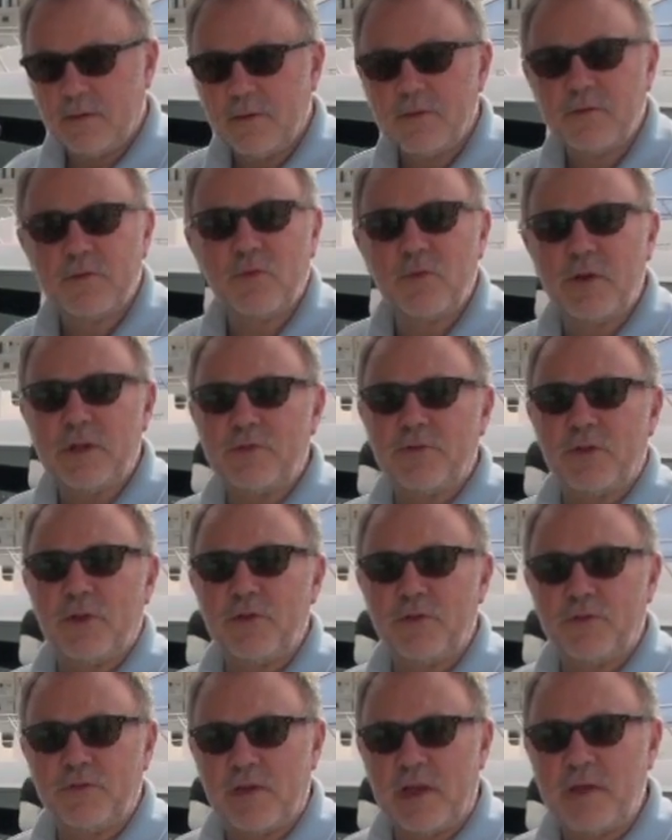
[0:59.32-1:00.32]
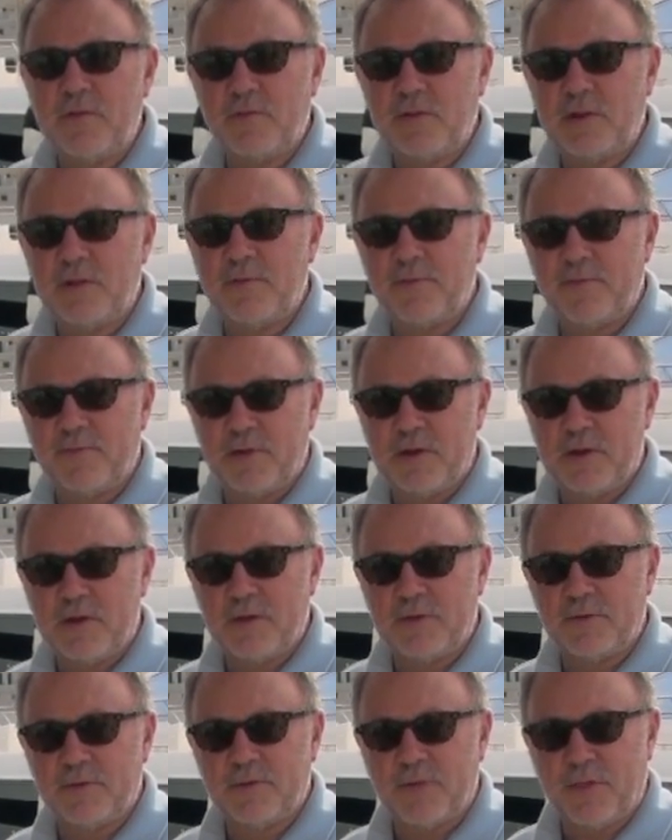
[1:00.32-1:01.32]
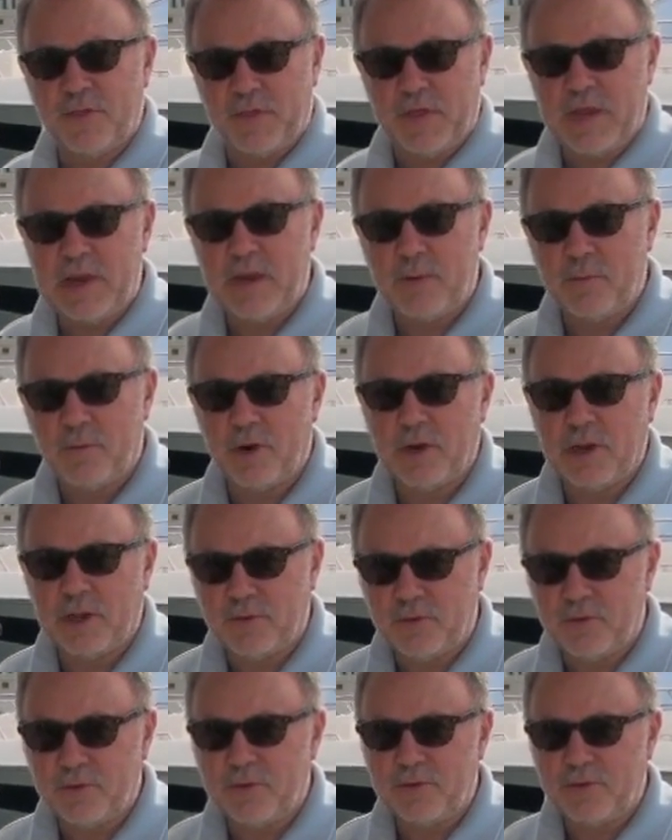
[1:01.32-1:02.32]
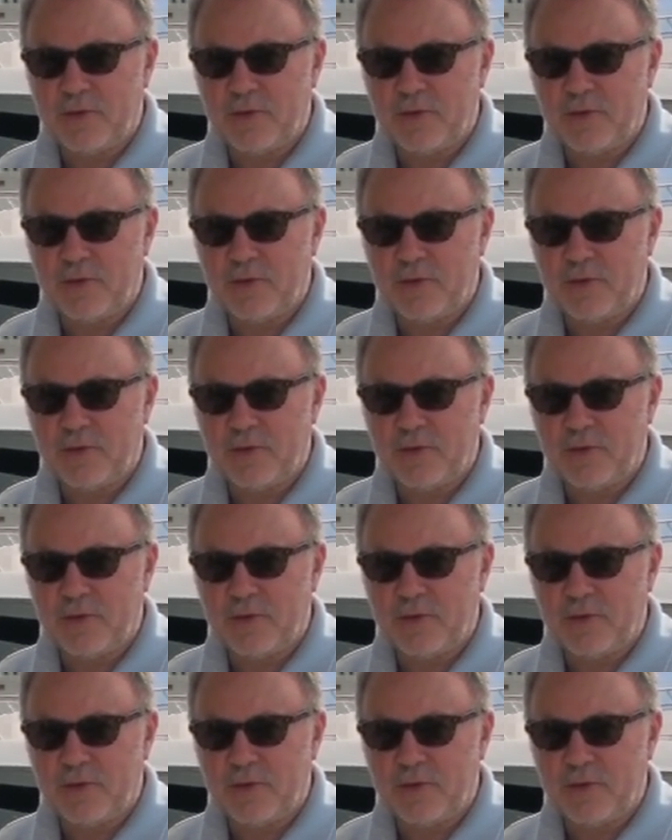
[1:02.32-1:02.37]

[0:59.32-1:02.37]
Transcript: So a real sort of safety first theme running through the